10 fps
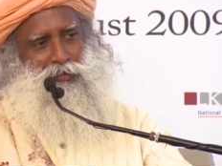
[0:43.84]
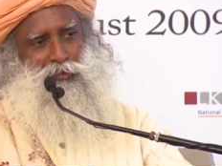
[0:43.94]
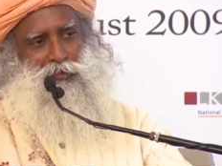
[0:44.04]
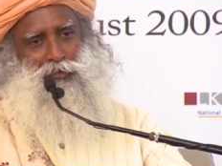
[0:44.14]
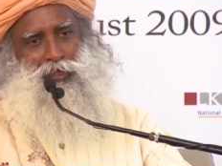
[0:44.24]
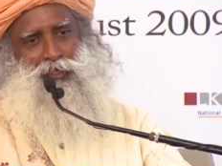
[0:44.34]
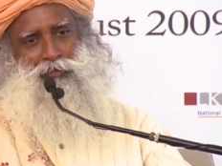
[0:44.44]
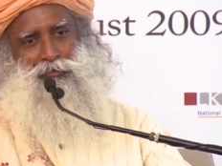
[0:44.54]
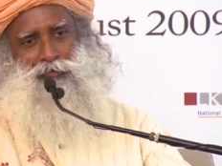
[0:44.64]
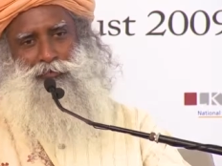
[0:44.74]
you're
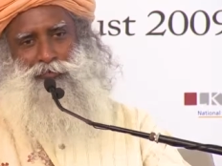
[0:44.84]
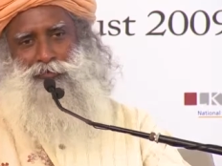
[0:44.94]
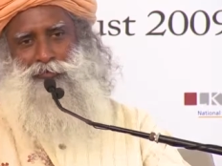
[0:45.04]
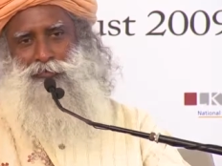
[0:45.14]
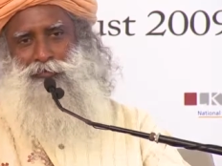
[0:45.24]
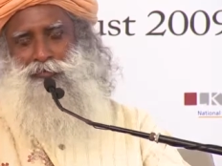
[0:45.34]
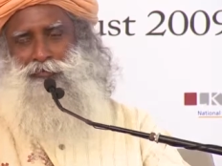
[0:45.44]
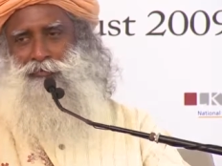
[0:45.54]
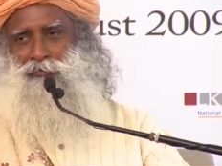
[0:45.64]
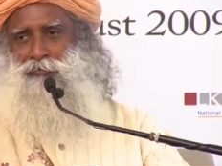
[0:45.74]
trying to
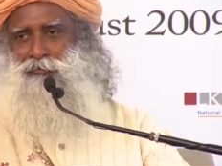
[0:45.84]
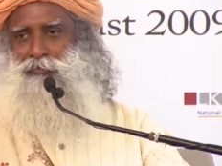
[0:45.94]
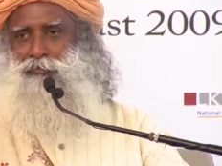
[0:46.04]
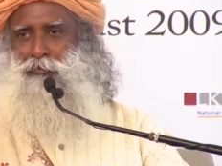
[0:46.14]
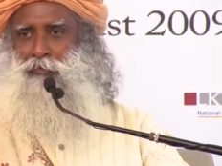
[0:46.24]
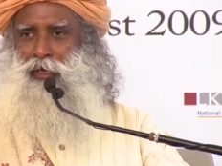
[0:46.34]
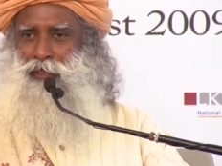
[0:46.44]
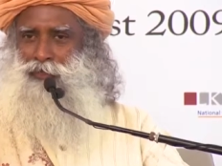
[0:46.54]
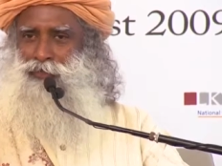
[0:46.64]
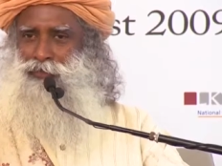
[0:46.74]

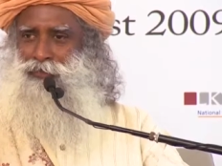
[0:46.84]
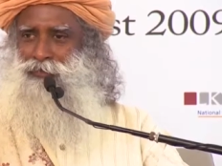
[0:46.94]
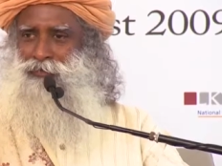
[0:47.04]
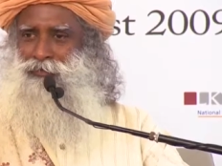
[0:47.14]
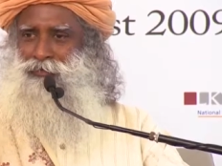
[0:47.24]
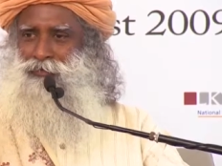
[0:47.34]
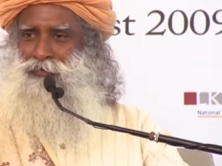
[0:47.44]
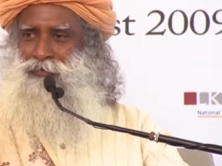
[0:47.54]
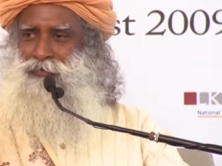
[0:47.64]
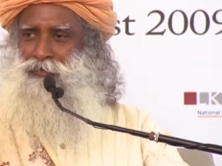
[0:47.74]
manage
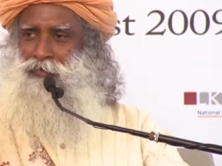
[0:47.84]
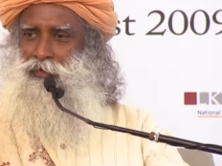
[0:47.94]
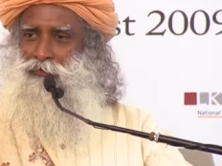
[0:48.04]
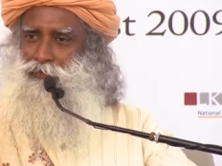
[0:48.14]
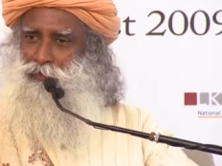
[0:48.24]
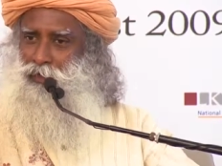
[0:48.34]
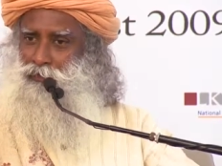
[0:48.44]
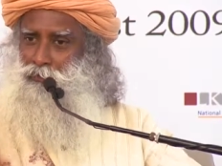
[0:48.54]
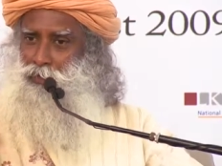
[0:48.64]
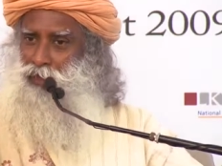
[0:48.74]
a few
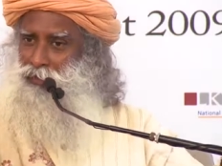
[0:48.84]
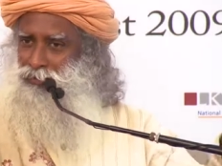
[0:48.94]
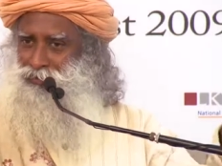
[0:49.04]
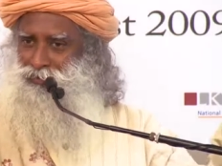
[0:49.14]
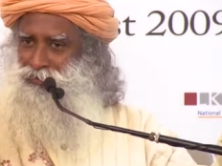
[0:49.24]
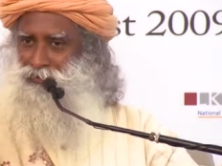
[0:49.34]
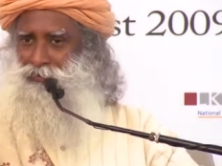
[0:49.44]
thousand minds.